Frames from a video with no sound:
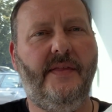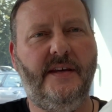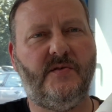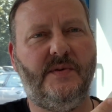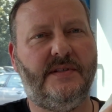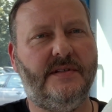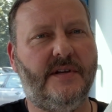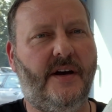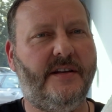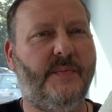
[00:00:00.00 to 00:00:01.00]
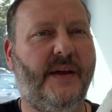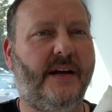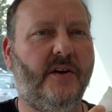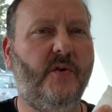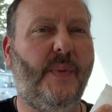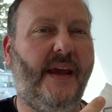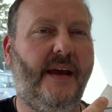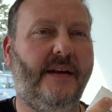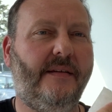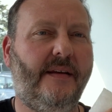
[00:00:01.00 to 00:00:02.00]
This was designed to be a glue
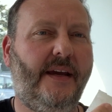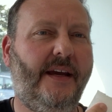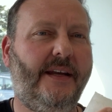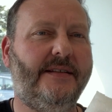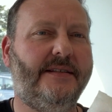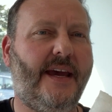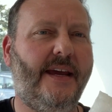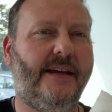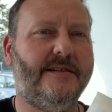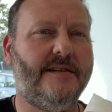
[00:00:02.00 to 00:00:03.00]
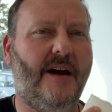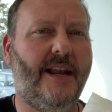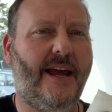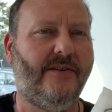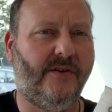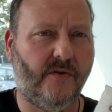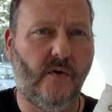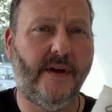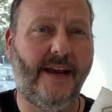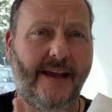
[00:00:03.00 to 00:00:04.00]
pad and to take a silane or a
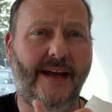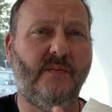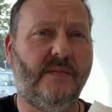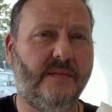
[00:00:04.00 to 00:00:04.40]
caulking gun